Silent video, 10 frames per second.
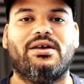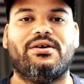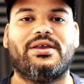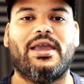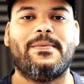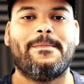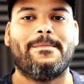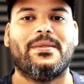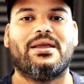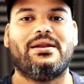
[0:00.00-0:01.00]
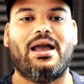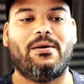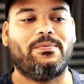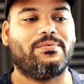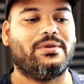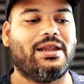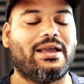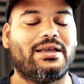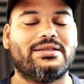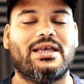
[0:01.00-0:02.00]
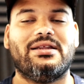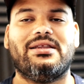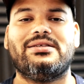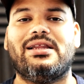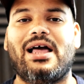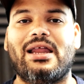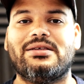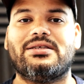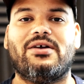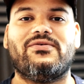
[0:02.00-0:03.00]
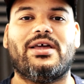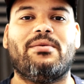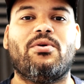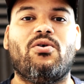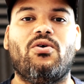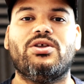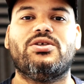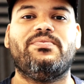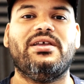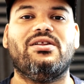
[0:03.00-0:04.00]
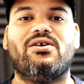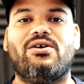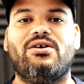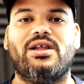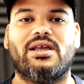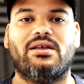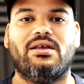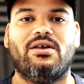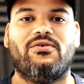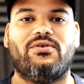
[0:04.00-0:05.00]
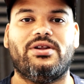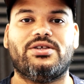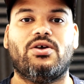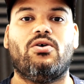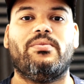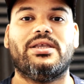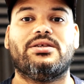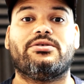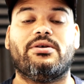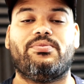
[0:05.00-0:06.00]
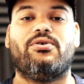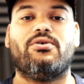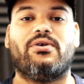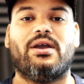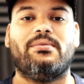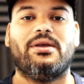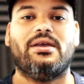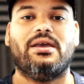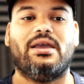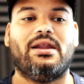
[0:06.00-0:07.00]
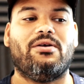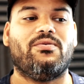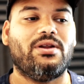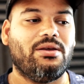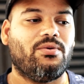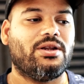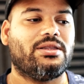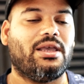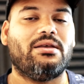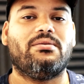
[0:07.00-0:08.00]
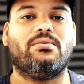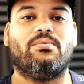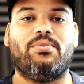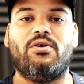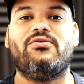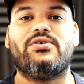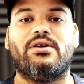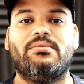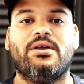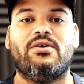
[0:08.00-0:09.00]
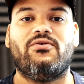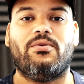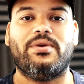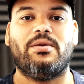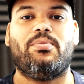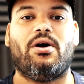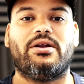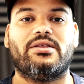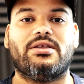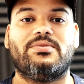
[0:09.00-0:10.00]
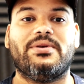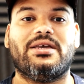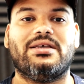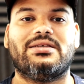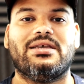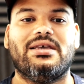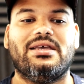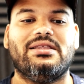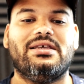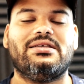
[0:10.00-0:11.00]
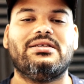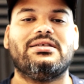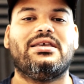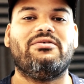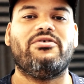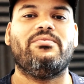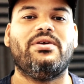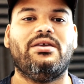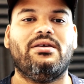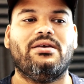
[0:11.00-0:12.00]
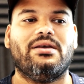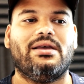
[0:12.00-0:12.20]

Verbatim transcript: Okay, now like I said, there's a lot of stuff that I'm going to be learning from this whole mentorship program, and I really want to thank both of them for being part of this, because this is giving me